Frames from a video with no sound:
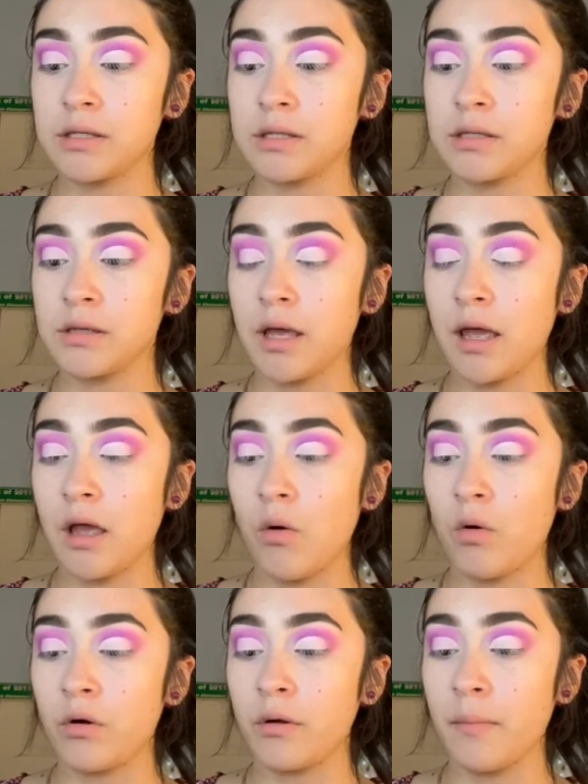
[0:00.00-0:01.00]
is a
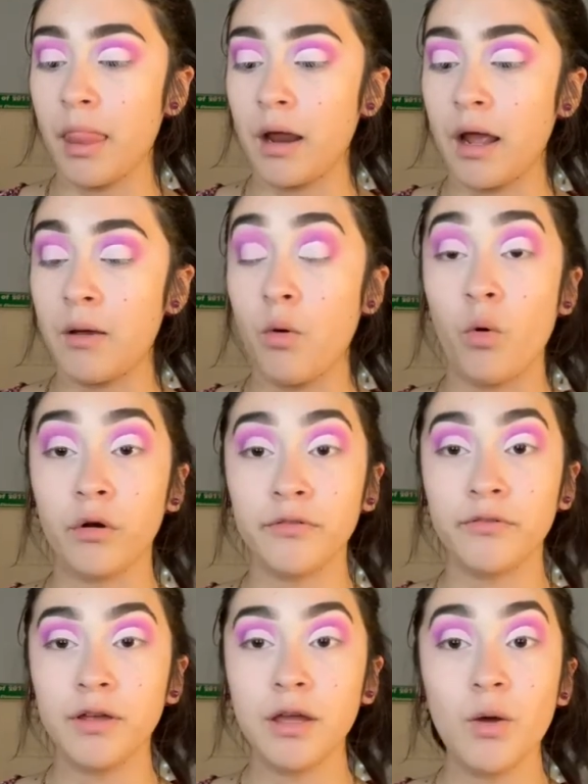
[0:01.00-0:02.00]

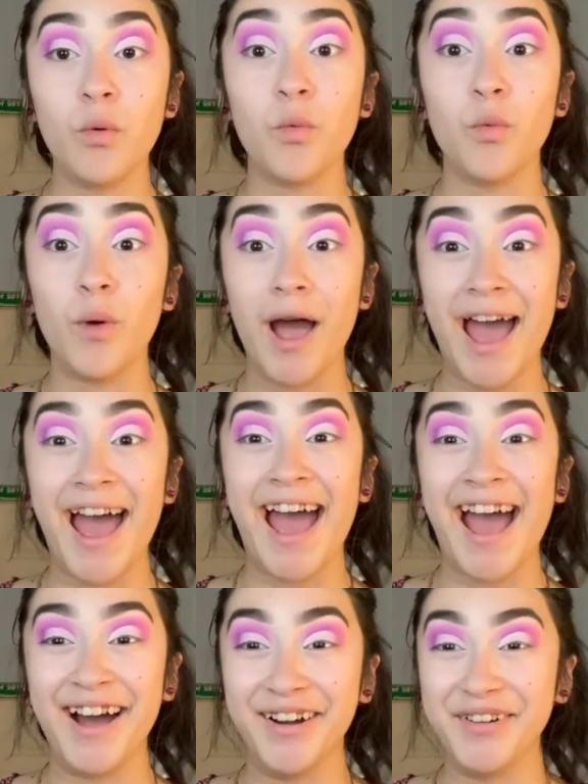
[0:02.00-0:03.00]
Morphe.
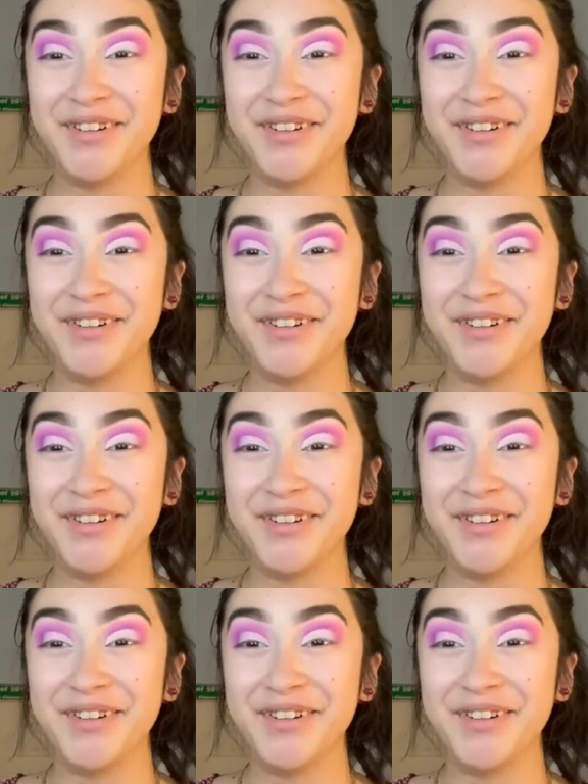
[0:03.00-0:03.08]
Wow.